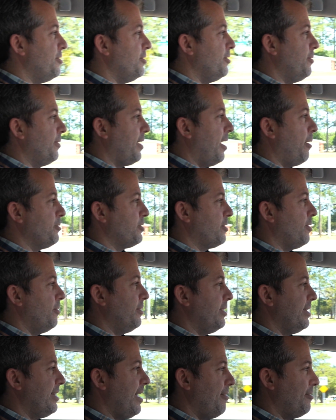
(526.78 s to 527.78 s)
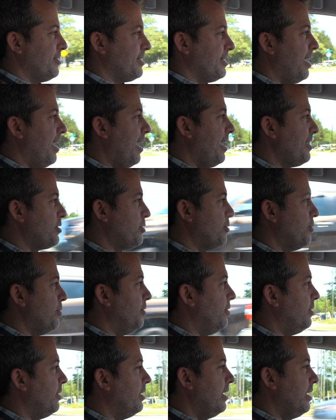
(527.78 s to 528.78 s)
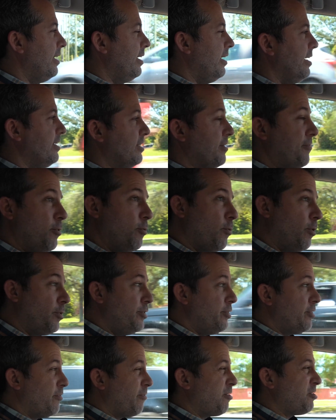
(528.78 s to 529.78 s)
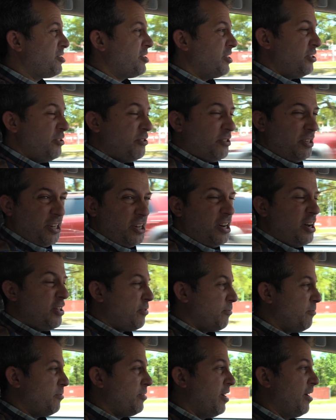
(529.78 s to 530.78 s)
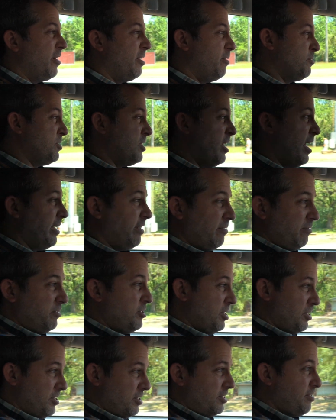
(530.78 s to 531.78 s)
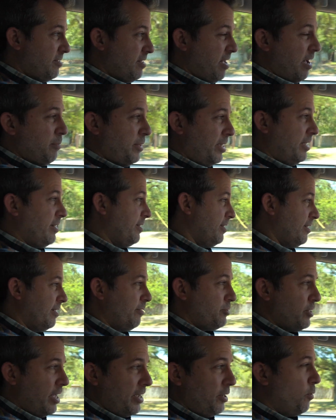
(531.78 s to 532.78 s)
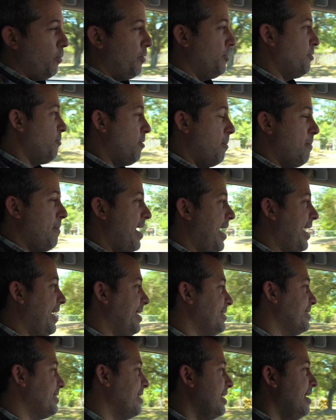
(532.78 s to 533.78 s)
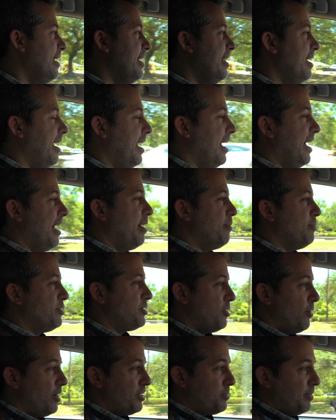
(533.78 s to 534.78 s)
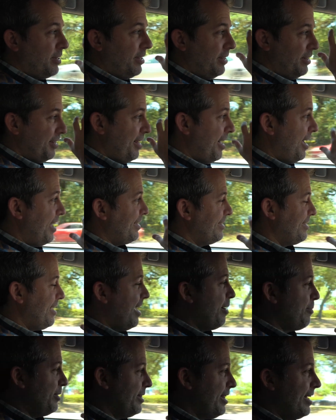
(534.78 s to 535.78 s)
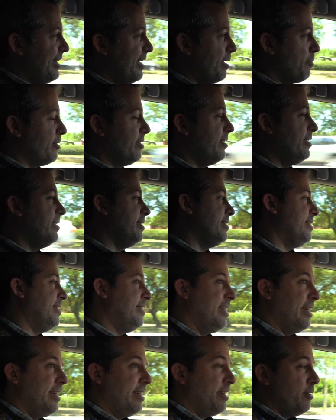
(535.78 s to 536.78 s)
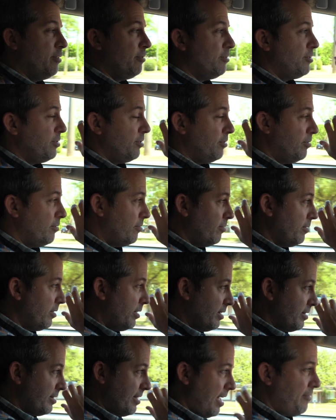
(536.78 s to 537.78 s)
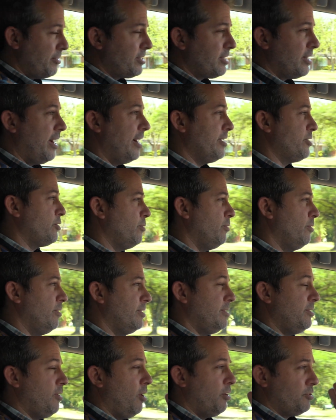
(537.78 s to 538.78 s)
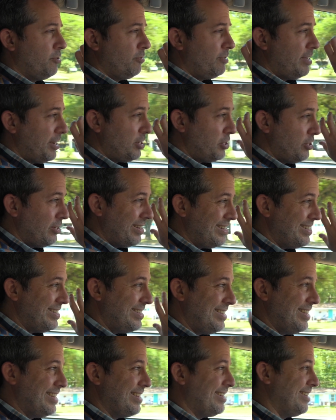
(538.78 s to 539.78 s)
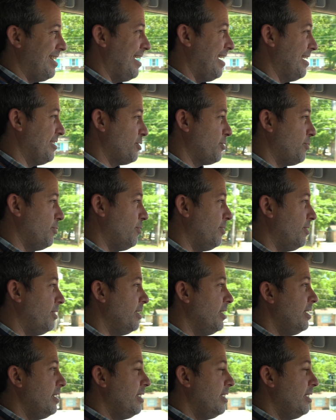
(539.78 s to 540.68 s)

do when I was going to Davidson High School is if you were on university, you could cut through there. And it was like just, I mean, it was like going through a maze. Um, so, I spent a lot of time in that neighborhood getting you to Davidson High School. It also takes you to Denton High School